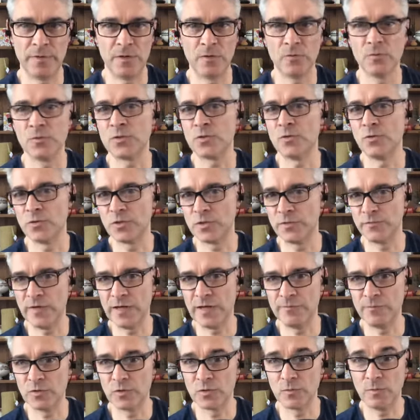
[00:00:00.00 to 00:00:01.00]
at all sorts of
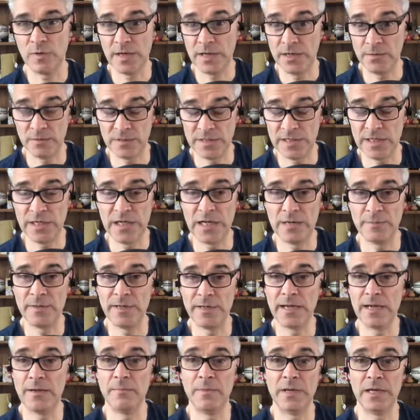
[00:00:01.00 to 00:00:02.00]
levels when I was in
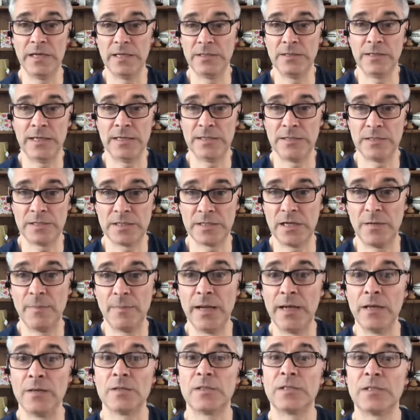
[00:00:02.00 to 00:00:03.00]
IBM and, and some
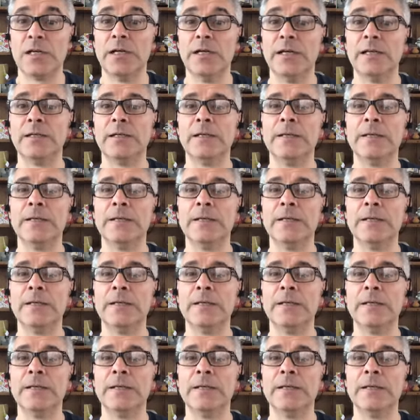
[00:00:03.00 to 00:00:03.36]
outside.